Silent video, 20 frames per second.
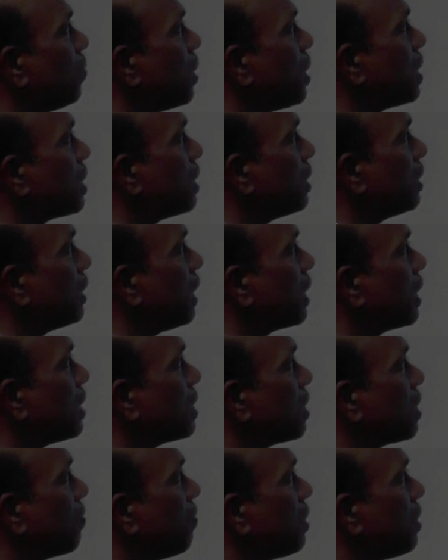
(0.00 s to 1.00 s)
duration, that
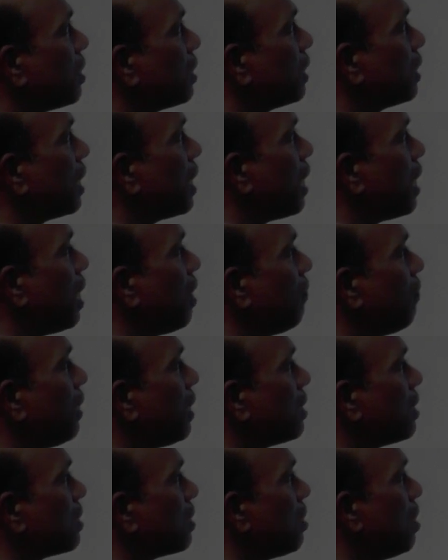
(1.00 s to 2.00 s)
is equal to 3
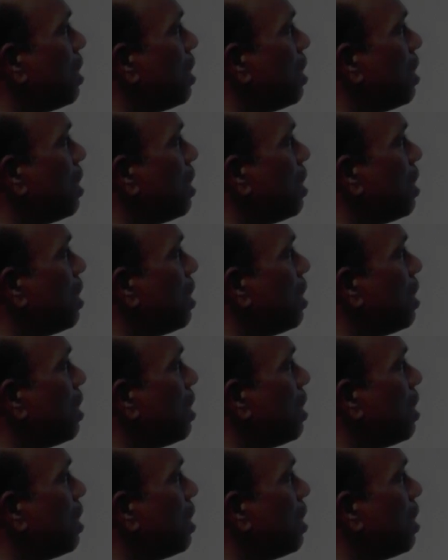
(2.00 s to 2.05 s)
hours.